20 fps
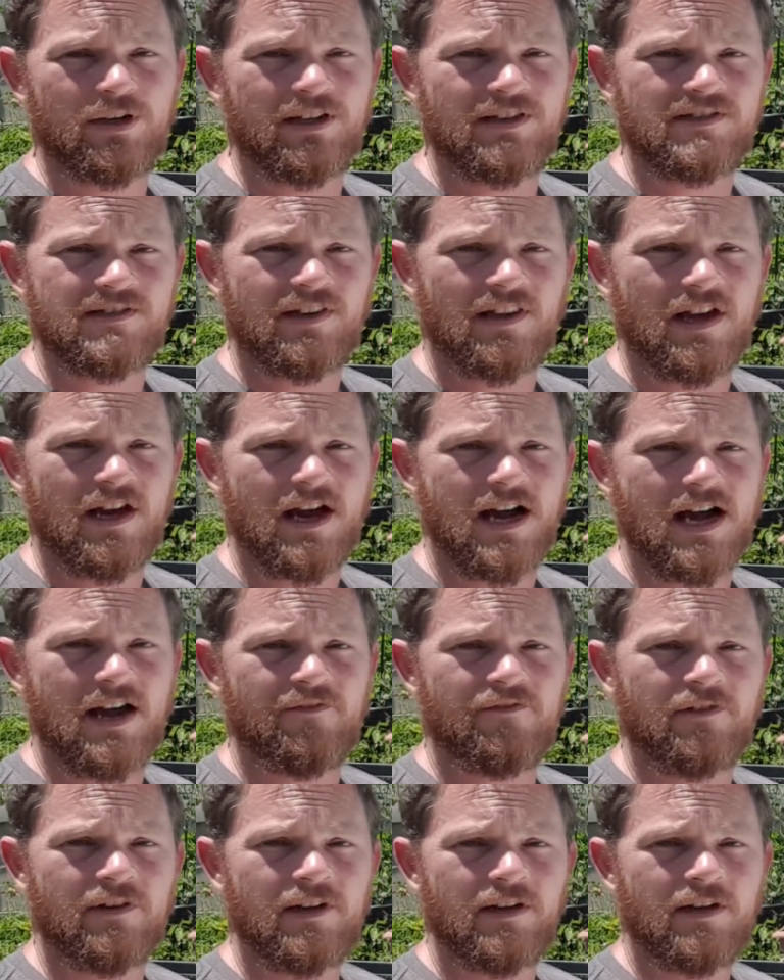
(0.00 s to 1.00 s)
into the hive,
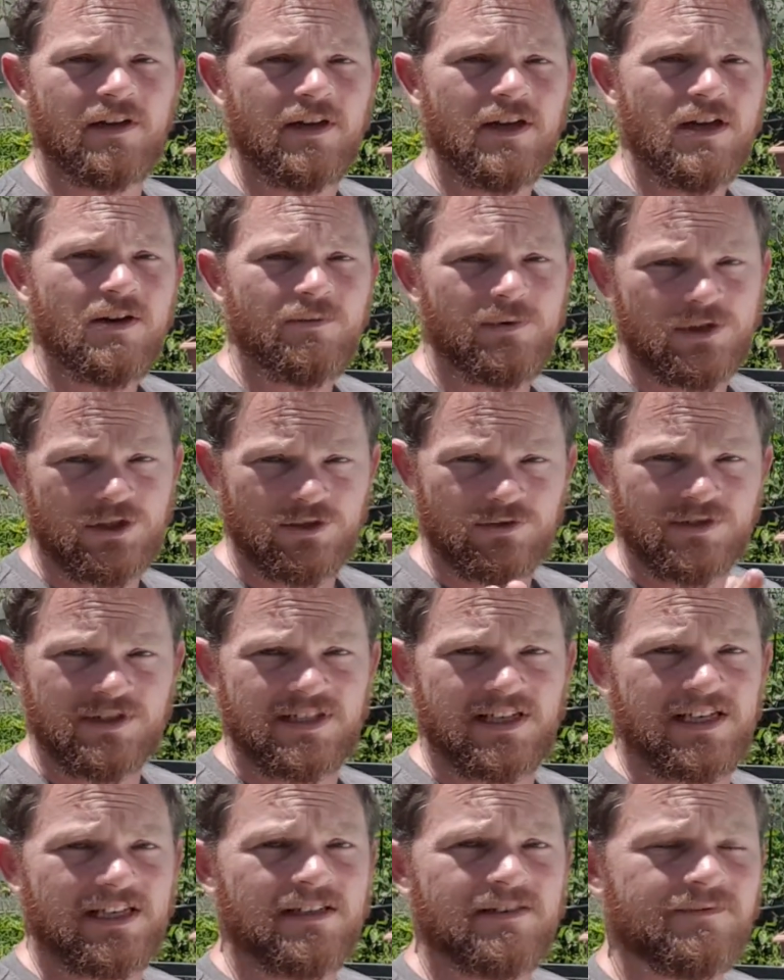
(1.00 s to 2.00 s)
which you'll
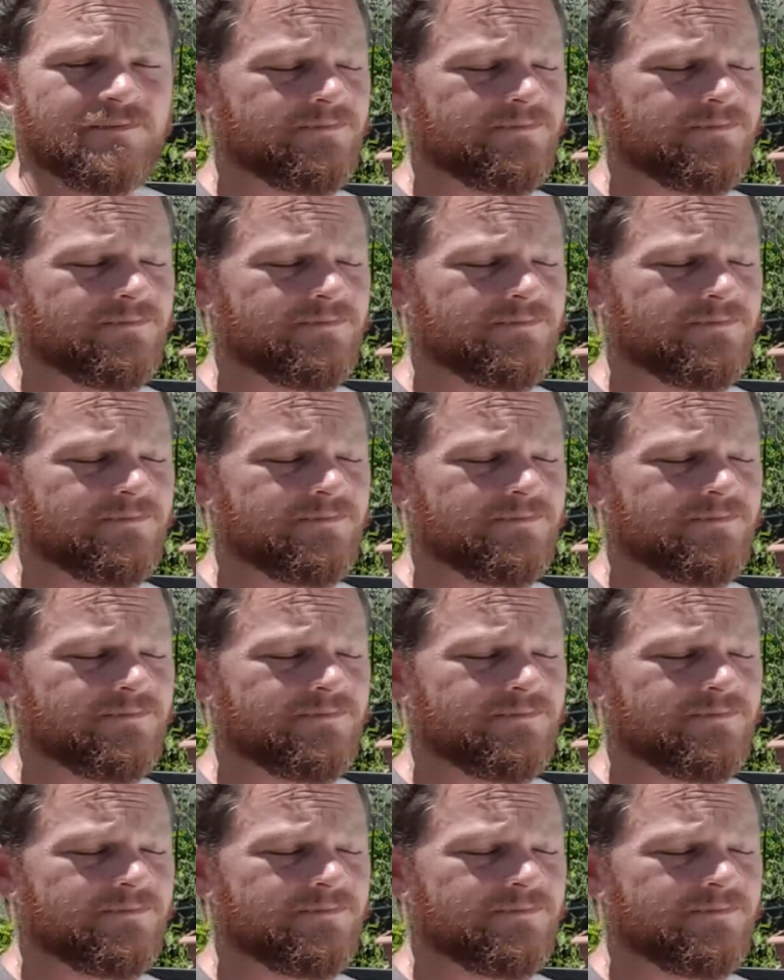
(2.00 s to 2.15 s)
see.